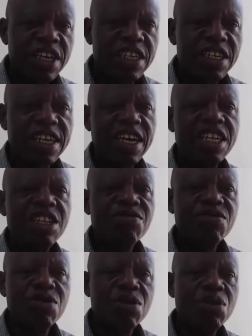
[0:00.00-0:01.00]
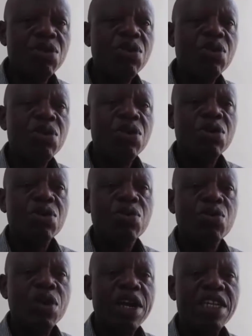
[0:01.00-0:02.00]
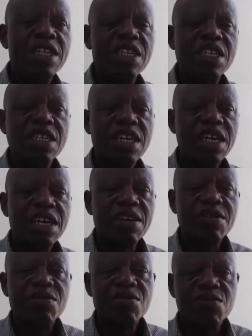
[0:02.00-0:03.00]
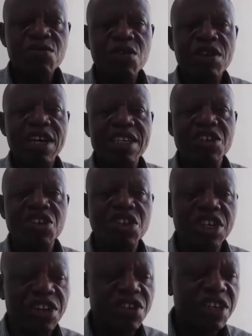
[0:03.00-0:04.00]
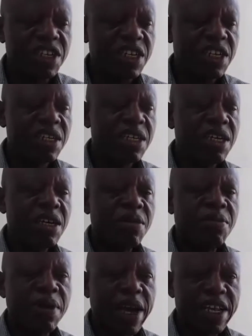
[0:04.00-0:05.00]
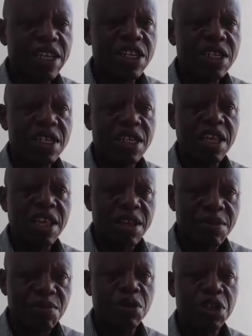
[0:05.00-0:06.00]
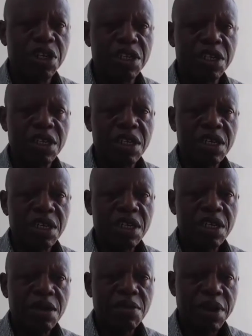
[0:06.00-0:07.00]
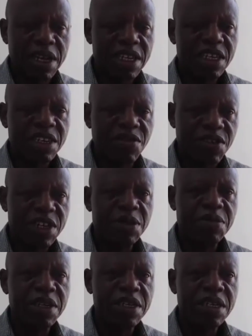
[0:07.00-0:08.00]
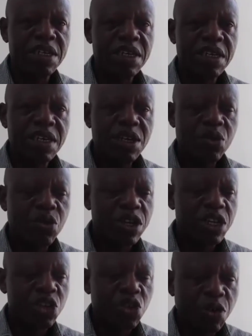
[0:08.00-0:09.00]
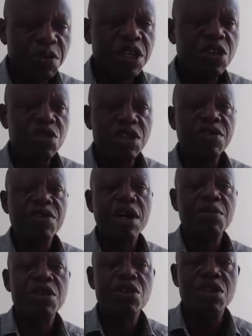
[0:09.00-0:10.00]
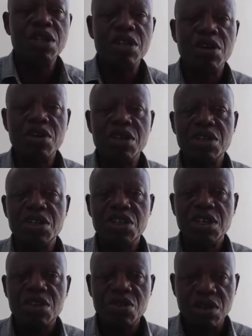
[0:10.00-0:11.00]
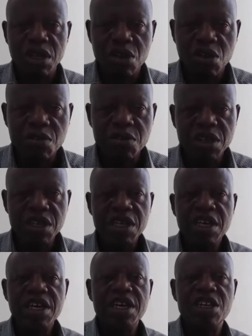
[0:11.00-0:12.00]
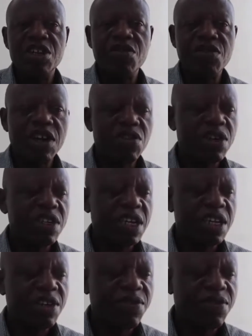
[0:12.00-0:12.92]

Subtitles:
It is an inflow when it is a fund that's generated by this project, by this investment. When it's coming to the organization, to the company, it's referred to as an